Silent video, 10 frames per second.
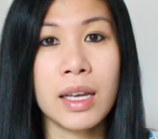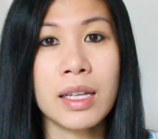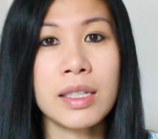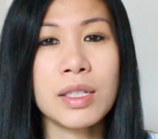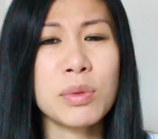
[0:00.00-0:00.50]

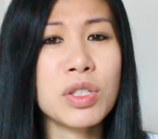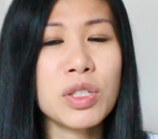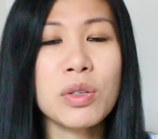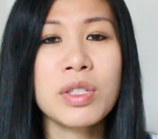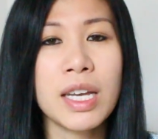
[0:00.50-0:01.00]
And it was
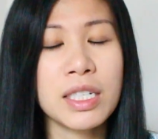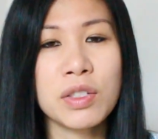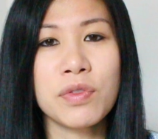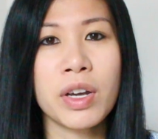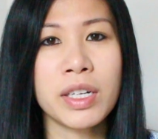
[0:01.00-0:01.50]
so
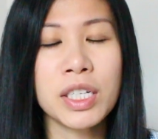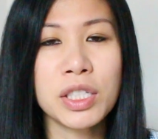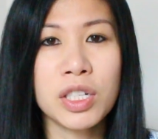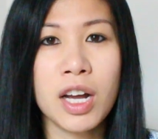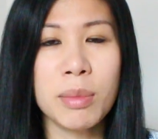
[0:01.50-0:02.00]
satisfying
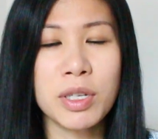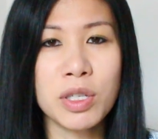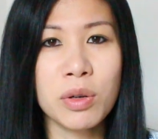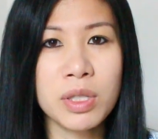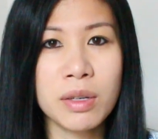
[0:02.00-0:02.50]
each time I
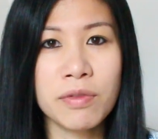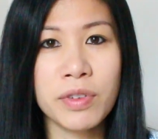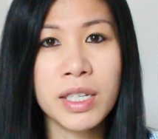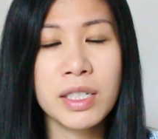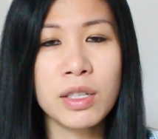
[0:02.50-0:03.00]
sold
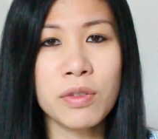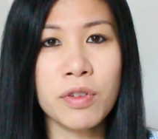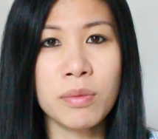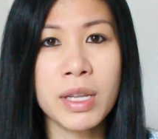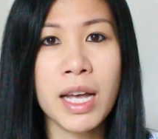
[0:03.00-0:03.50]
something. So
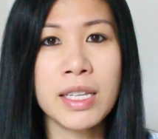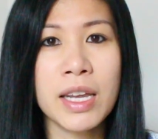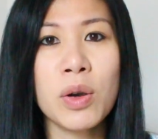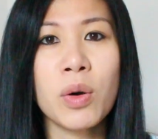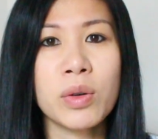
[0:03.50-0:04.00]
from that
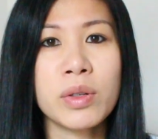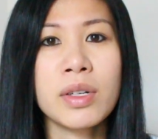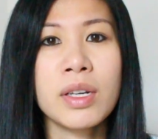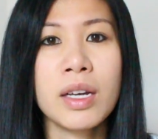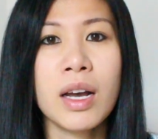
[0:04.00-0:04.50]
day
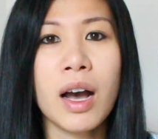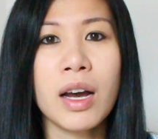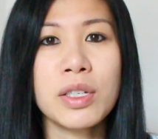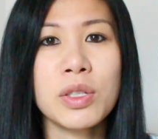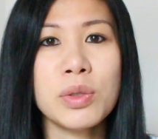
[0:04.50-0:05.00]
on,
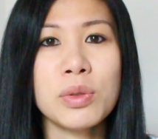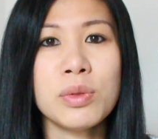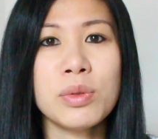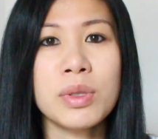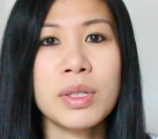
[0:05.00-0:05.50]
I
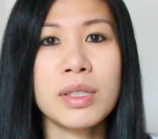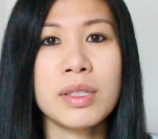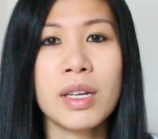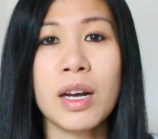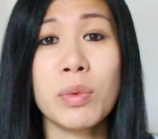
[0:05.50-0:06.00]
knew
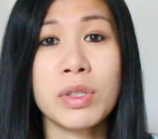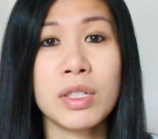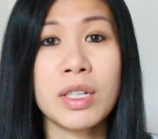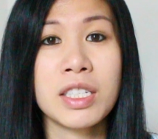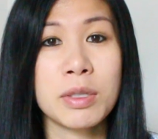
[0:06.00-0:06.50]
that I
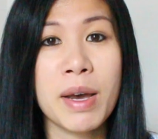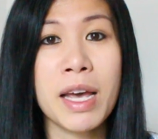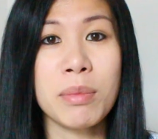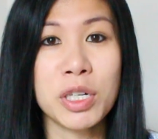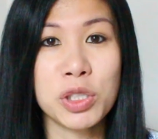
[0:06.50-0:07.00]
wanted to
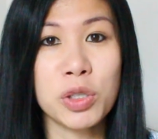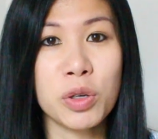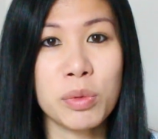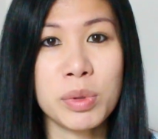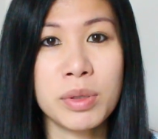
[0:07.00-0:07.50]
expand my
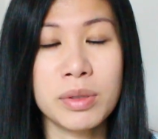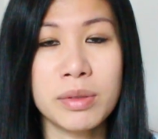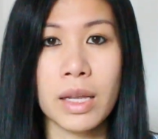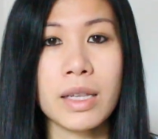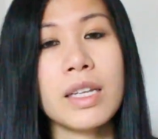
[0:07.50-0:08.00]
shop.
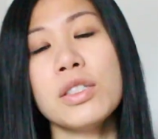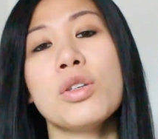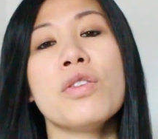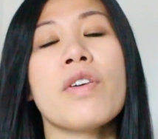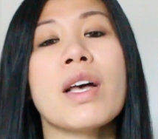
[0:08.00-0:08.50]
And then
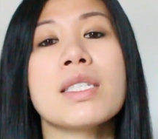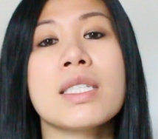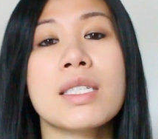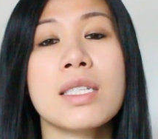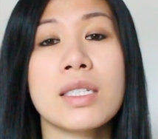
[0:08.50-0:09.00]

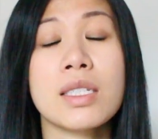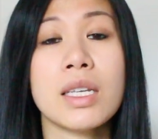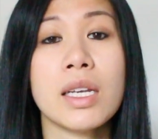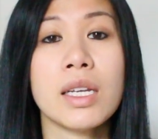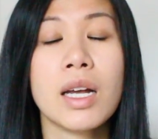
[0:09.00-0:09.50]

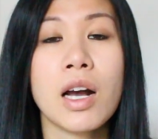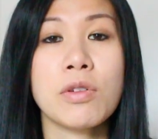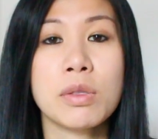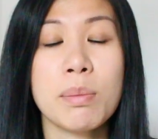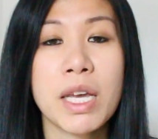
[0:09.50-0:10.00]
2016, I
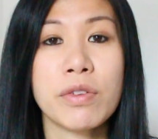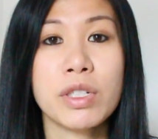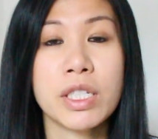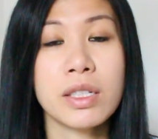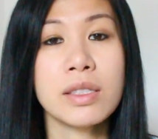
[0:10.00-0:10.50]
was
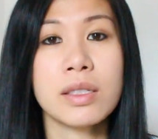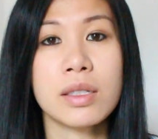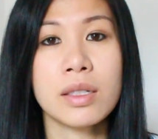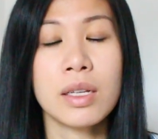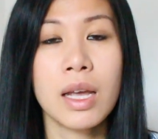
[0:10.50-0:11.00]
made
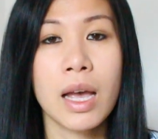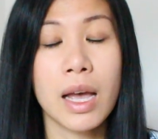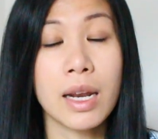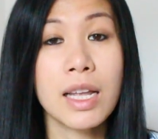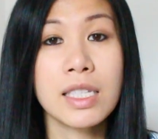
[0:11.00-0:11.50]
redundant.
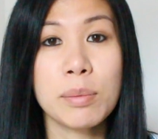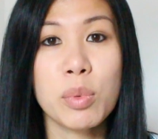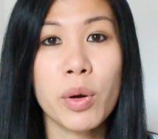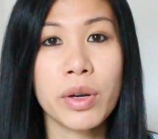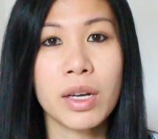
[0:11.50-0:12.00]
And at
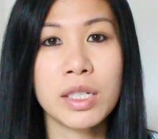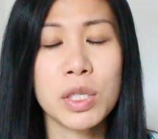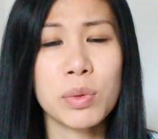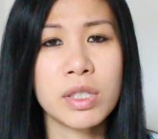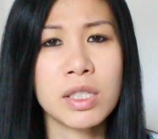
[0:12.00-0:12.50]
that point, I
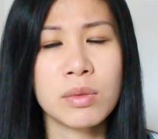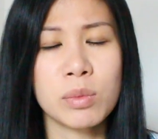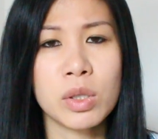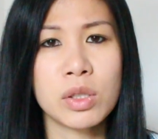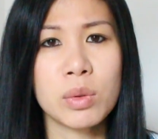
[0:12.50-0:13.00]
knew I
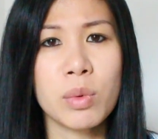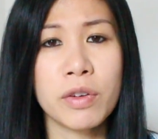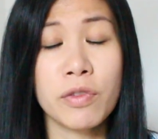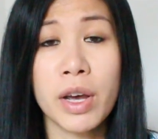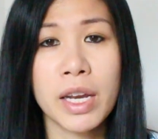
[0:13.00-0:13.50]
didn't want to
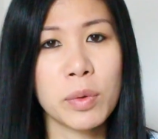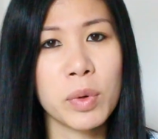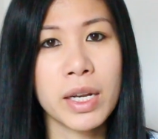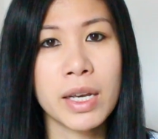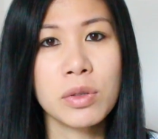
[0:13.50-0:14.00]
work for
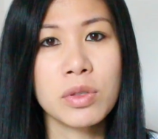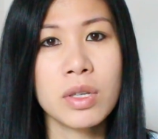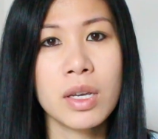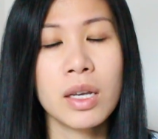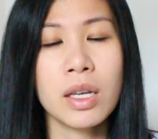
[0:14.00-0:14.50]
anyone
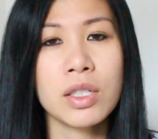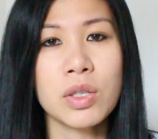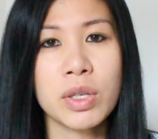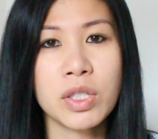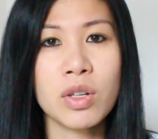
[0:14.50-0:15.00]
else.
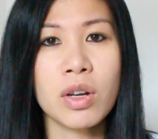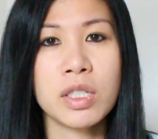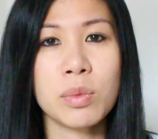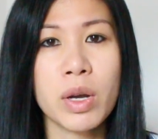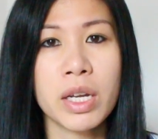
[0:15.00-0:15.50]
So I
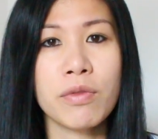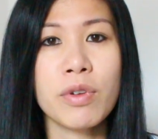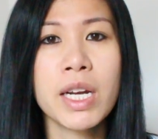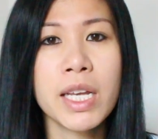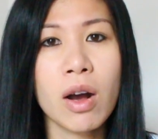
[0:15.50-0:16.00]
started
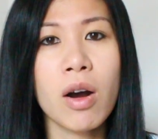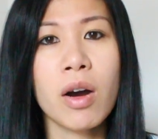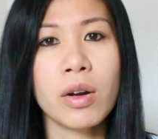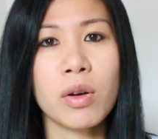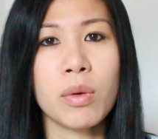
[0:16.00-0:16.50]
working really
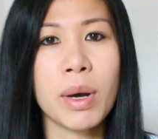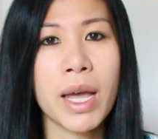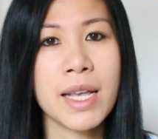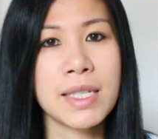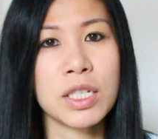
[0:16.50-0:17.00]
hard on
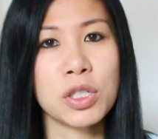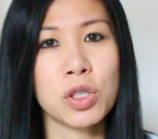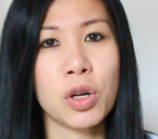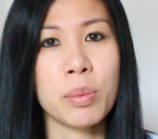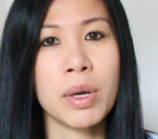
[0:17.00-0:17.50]
my Etsy
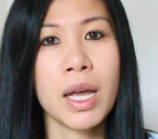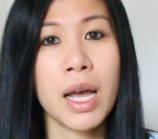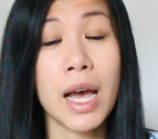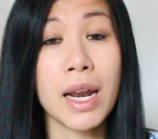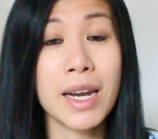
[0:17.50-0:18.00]
shop.
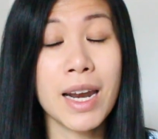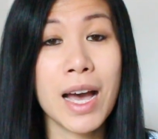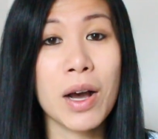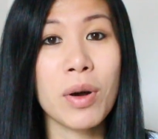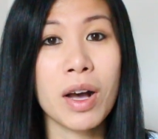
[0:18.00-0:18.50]
And
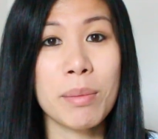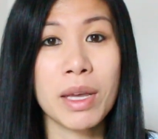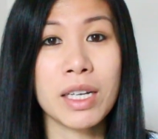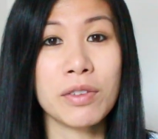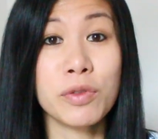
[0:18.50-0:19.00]
now I
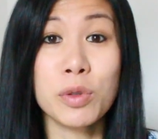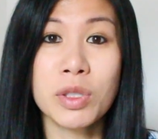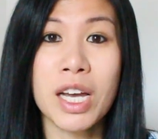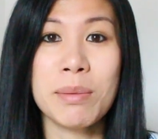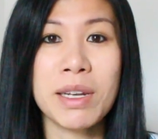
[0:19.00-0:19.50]
make a
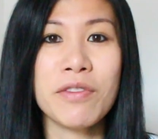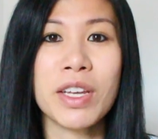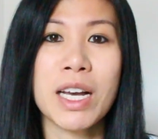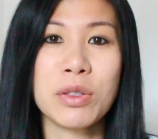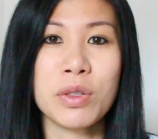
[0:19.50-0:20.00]
full-time
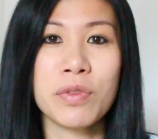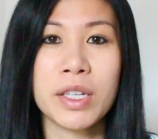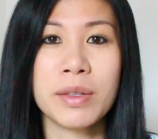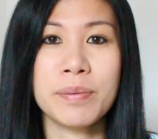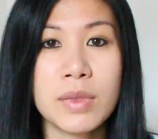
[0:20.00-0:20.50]
living out of
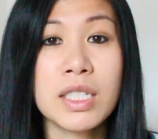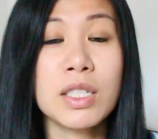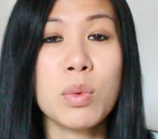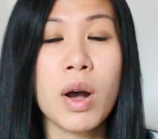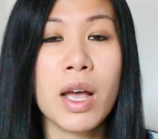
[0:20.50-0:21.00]
it. This
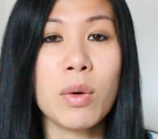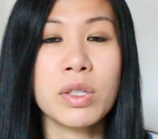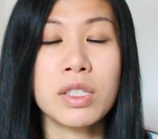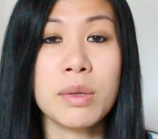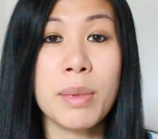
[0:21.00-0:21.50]
is why I
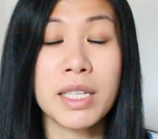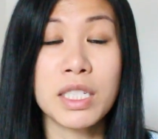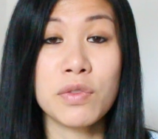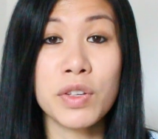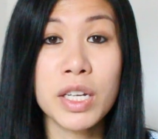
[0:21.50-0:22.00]
wanted to make
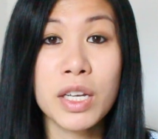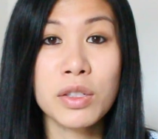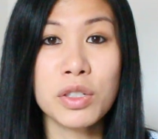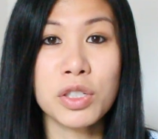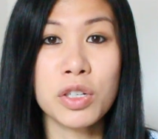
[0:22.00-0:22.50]
this
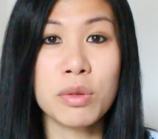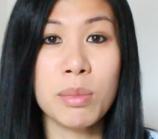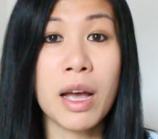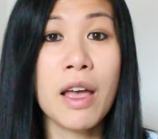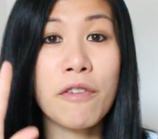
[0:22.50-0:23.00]
video, to show
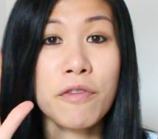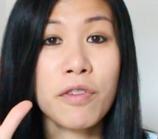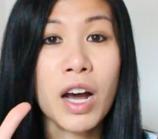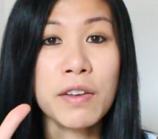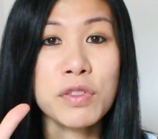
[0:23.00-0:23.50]
you my
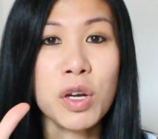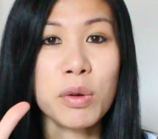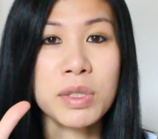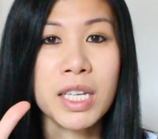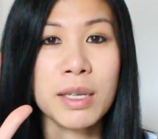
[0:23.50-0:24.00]
5
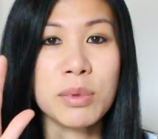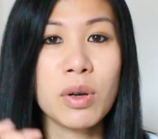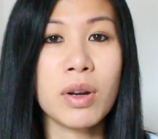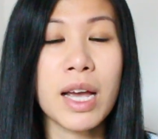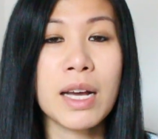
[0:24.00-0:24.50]
top
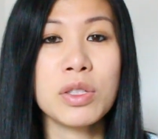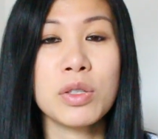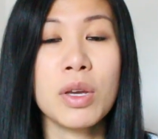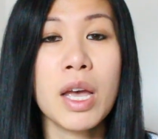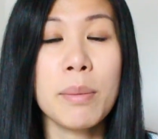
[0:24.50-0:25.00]
tips on how
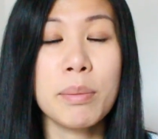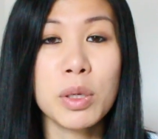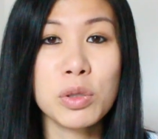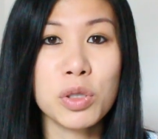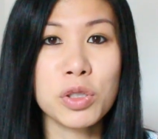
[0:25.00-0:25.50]
to
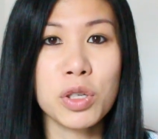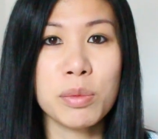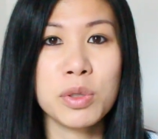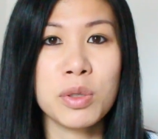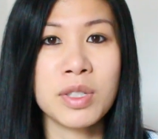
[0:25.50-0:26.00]
build your
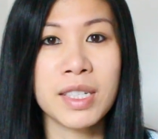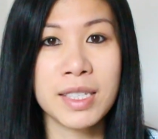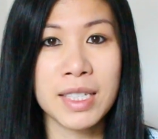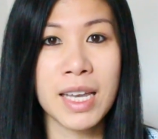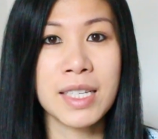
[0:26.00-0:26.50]
shop to
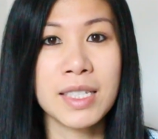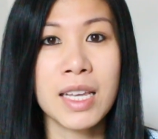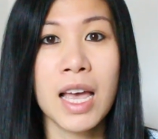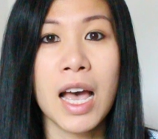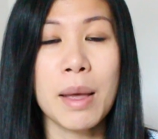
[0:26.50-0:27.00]

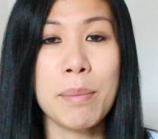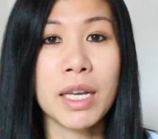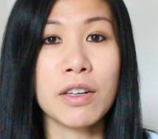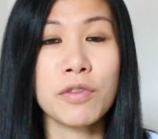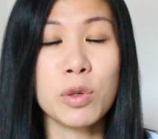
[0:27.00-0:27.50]
success and
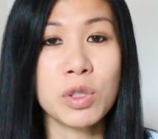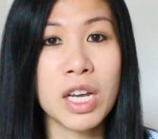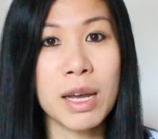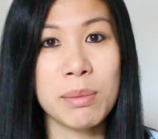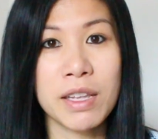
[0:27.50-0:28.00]
make a
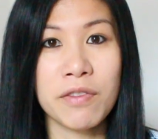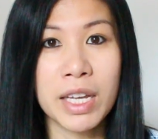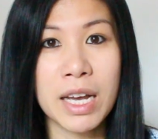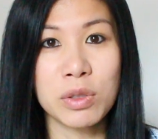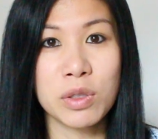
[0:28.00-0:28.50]
full-time
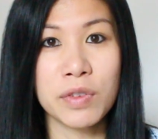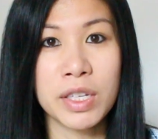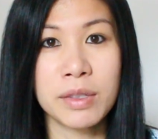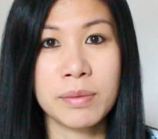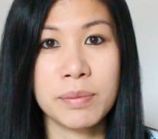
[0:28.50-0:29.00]
living out of
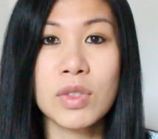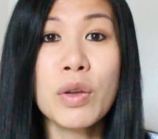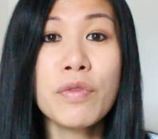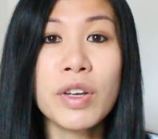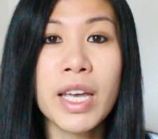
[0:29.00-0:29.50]
it.
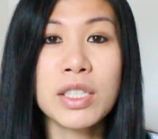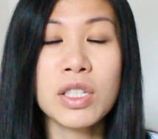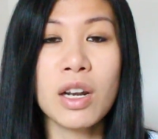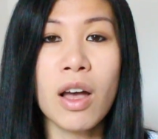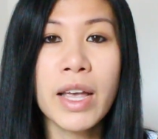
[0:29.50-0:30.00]
Don't forget
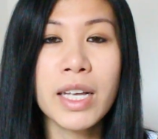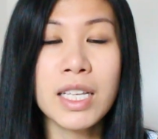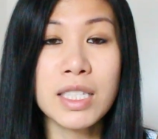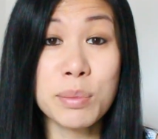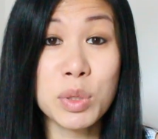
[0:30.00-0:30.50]
to like
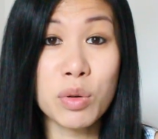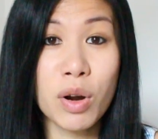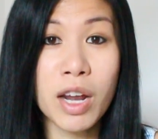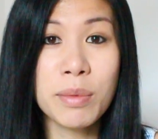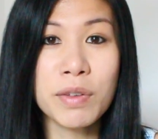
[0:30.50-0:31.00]
and
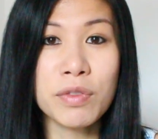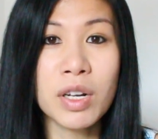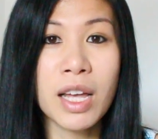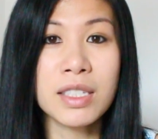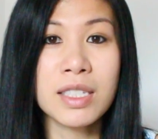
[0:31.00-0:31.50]
subscribe if
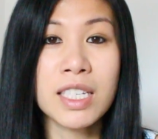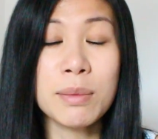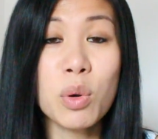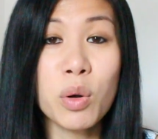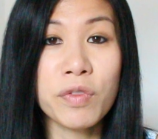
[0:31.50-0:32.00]
you'd like to
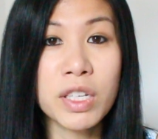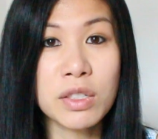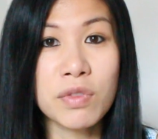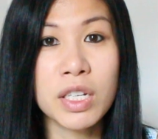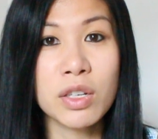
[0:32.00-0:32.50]
see more of
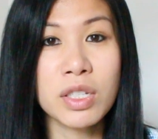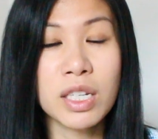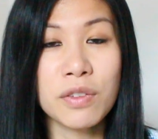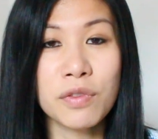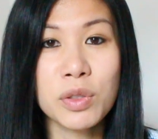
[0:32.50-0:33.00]
these videos
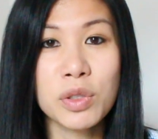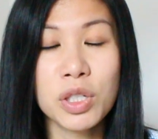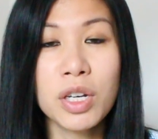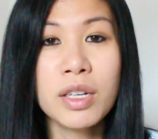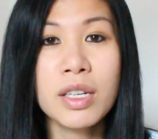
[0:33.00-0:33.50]
in the
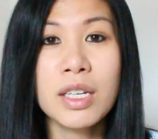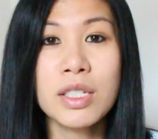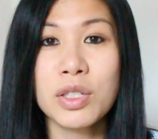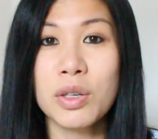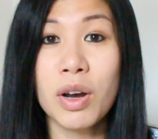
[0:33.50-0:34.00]
future.
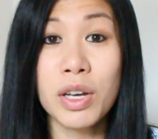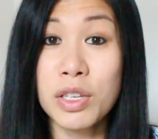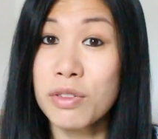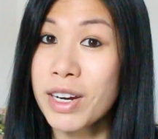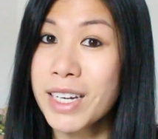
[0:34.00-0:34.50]
So are
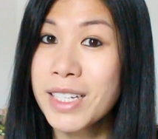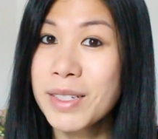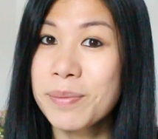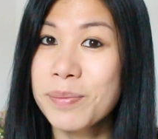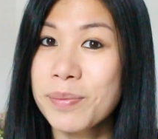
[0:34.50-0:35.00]
you
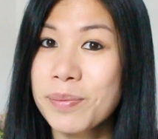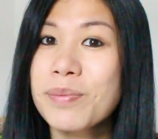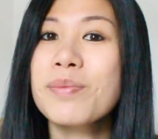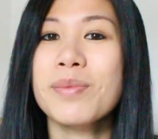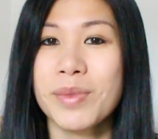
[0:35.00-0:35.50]
ready?
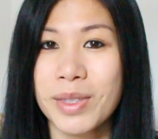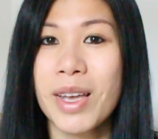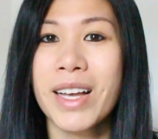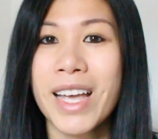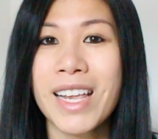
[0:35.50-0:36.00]

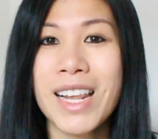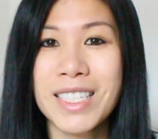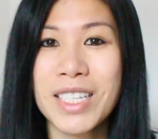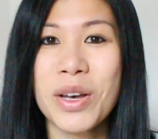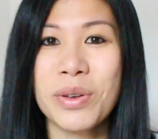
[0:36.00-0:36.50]
Okay,
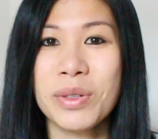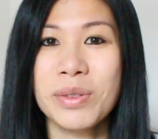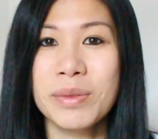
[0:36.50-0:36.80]
let's go.